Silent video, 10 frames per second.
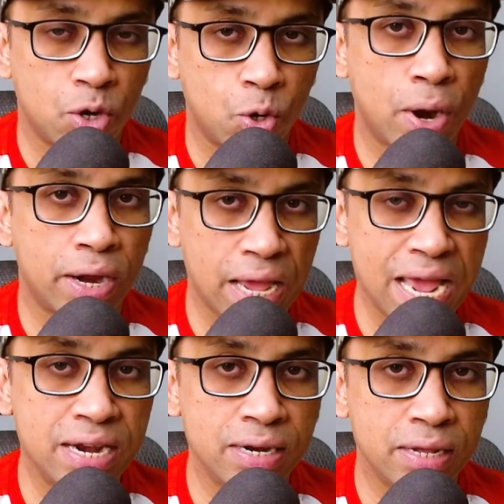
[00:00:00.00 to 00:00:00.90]
where
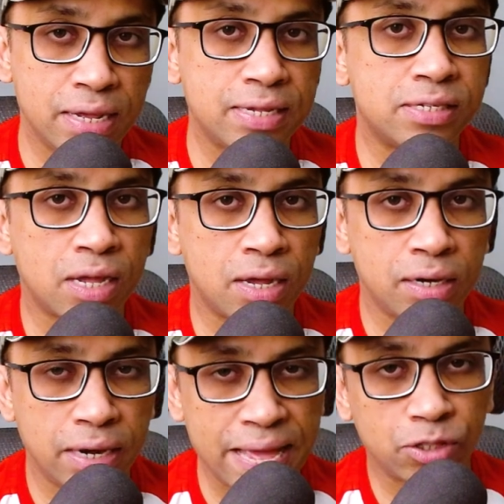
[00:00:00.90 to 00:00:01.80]
n is the
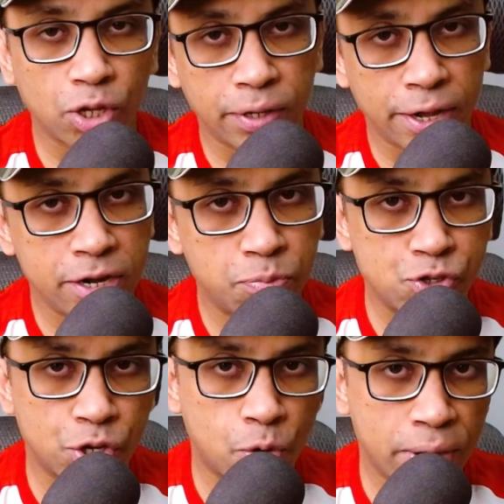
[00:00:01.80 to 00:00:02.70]
length of the input
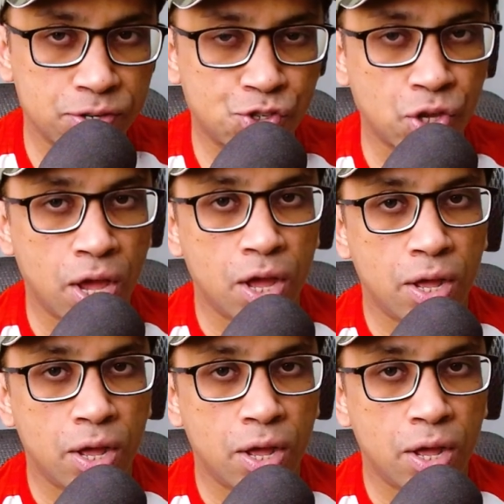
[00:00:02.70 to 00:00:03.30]
sequence.